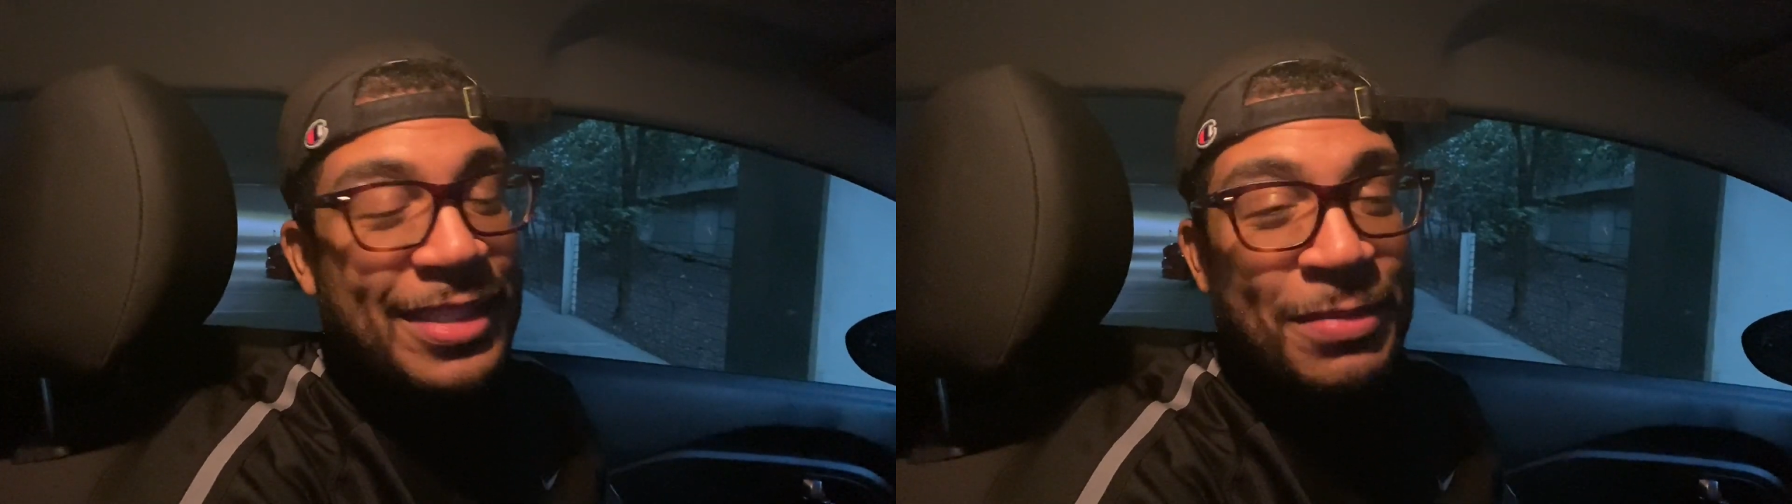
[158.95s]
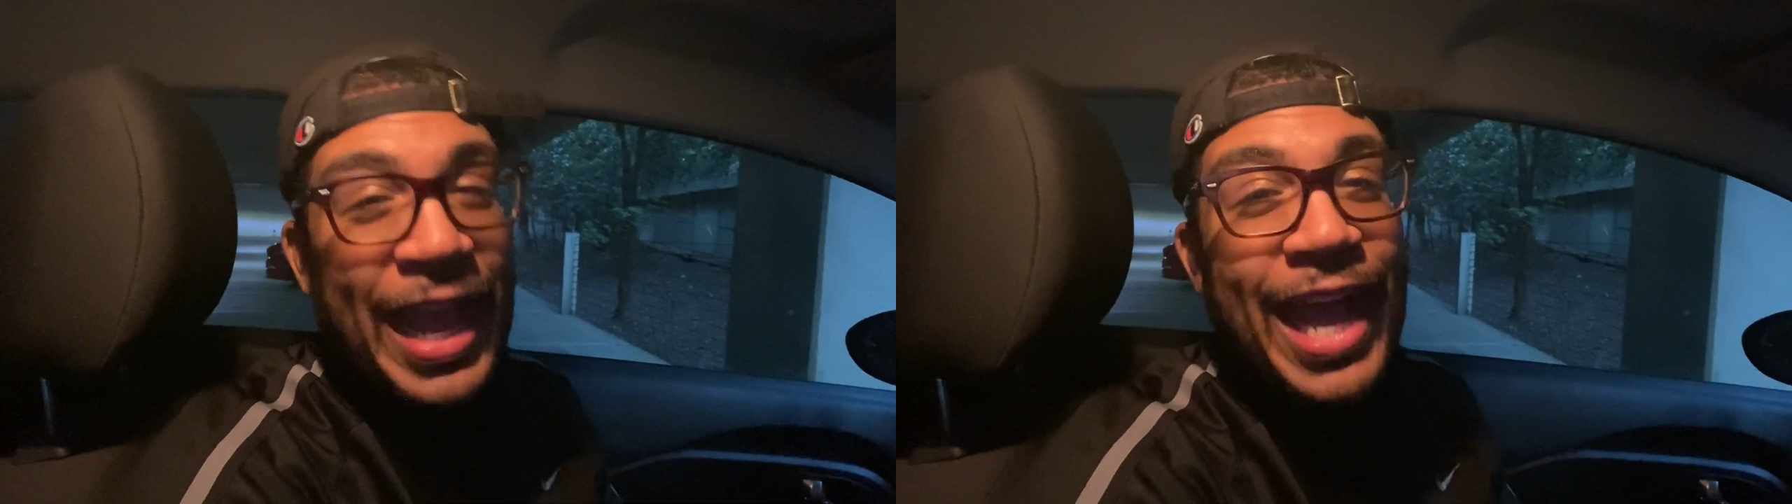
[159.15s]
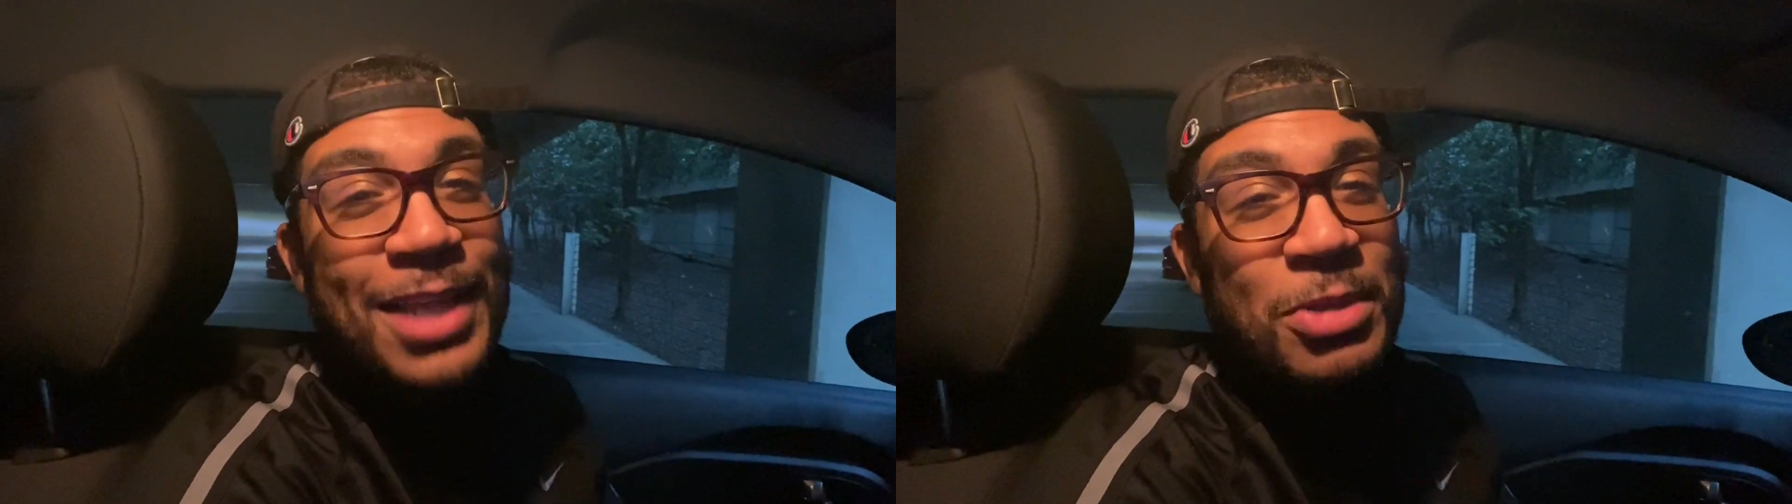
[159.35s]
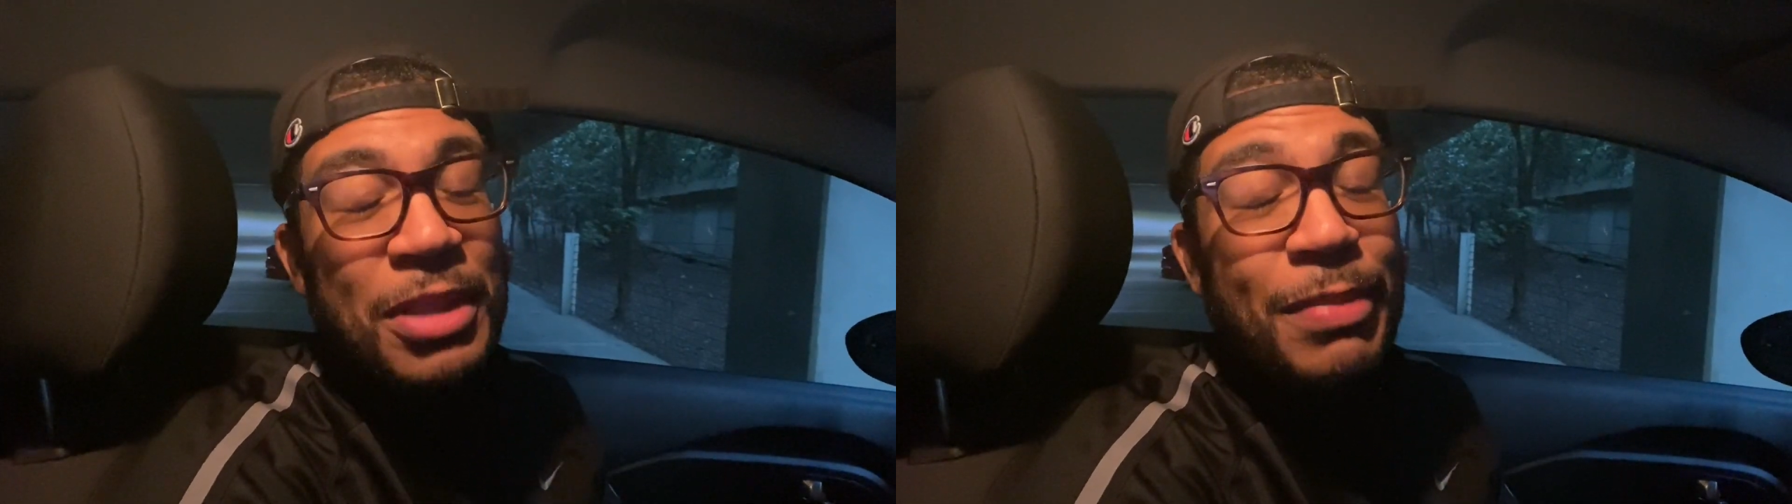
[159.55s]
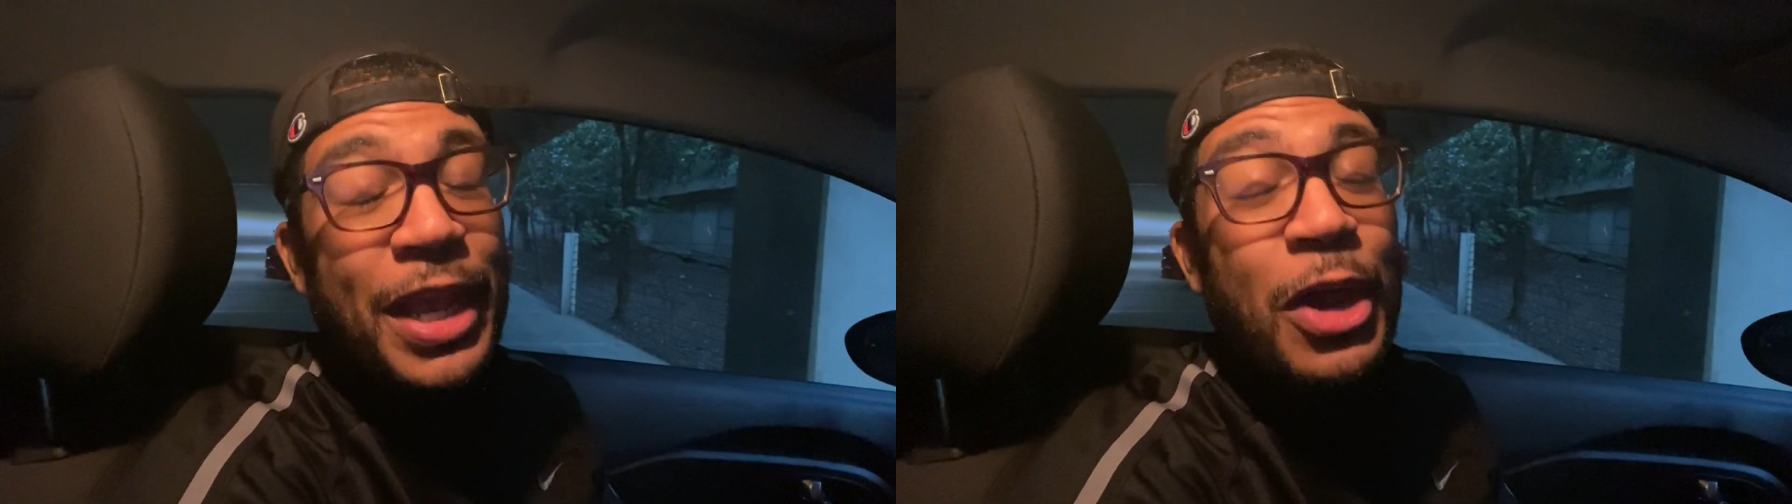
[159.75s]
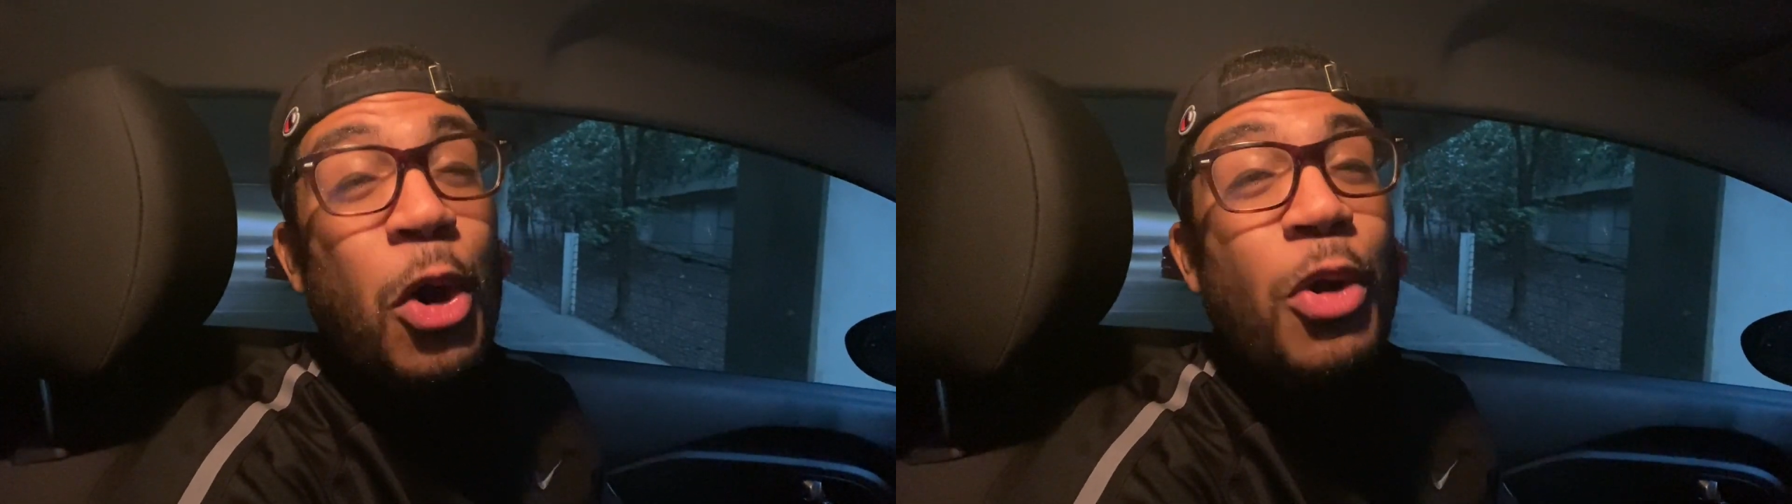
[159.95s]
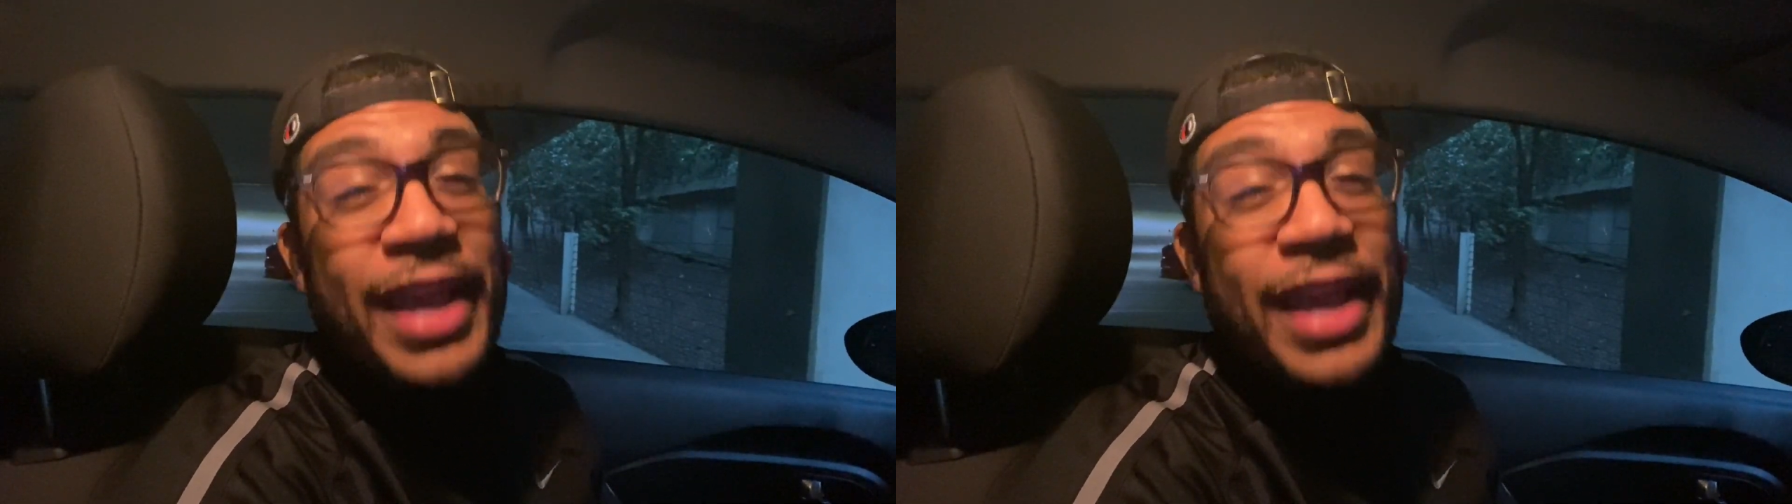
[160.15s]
some guys with a big old